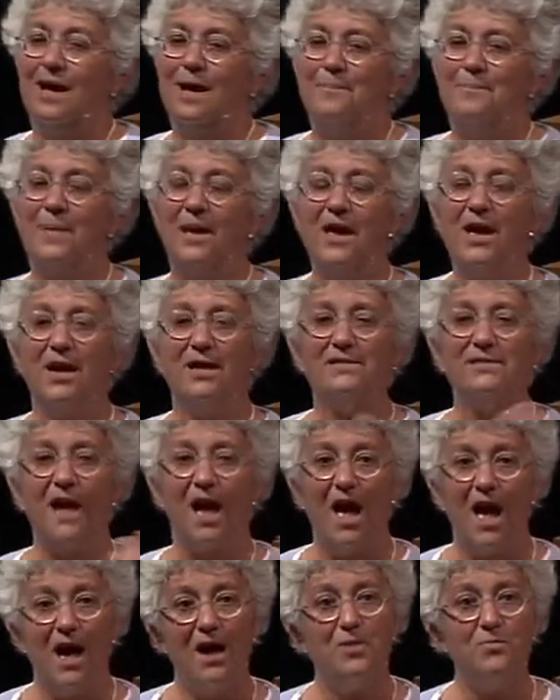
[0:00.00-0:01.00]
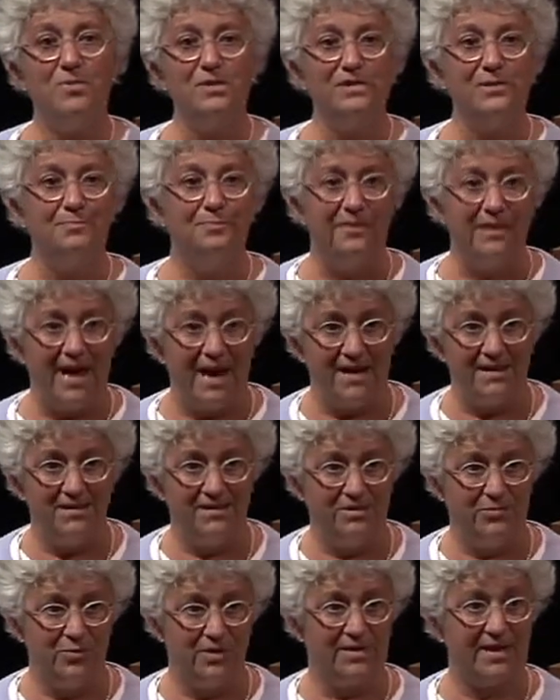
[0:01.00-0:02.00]
Because I was
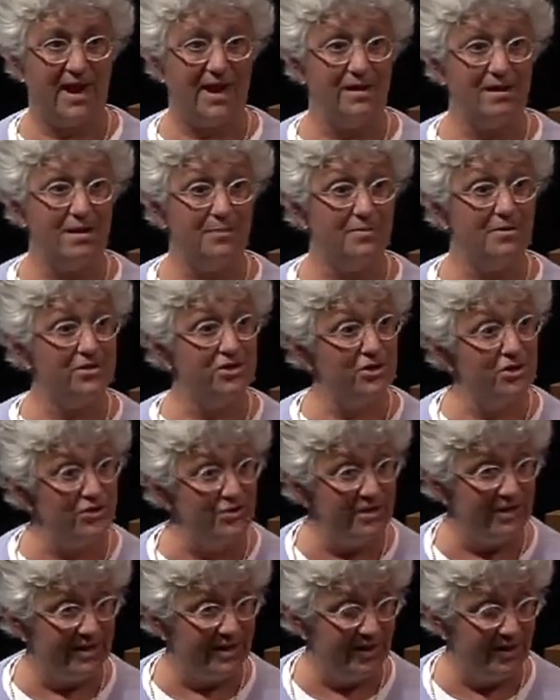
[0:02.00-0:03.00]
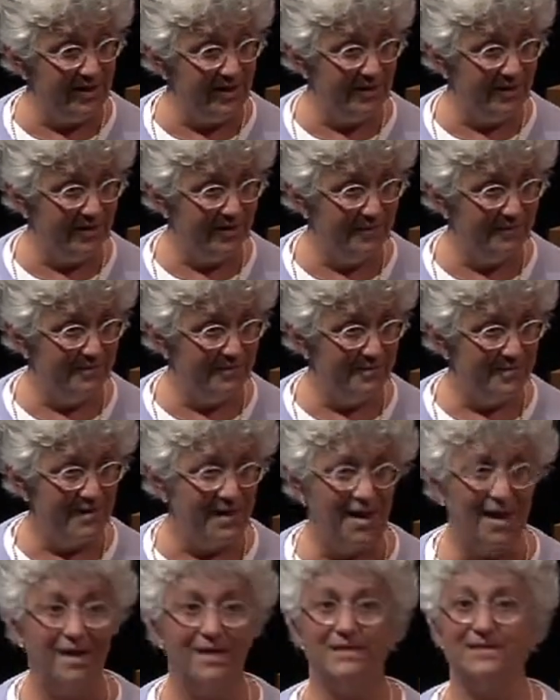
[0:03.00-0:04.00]
blessed with that opportunity,
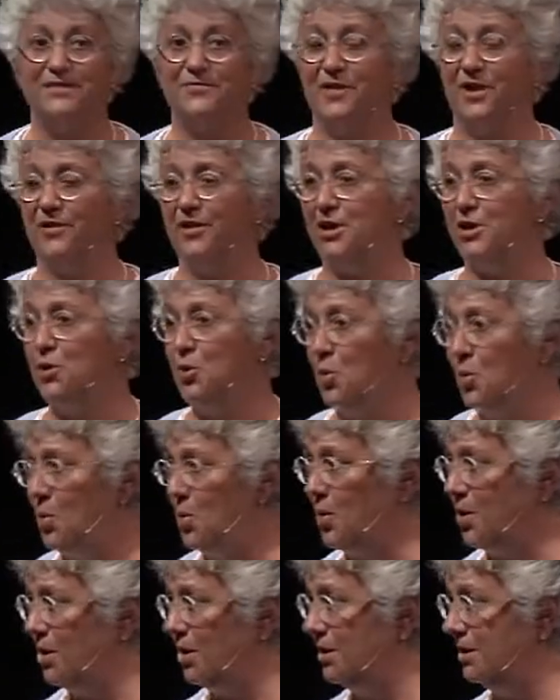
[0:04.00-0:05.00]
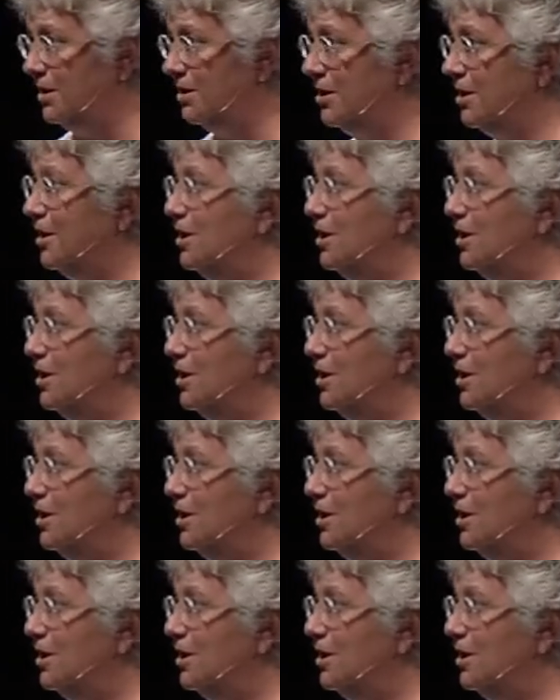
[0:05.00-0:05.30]
and it's very cool.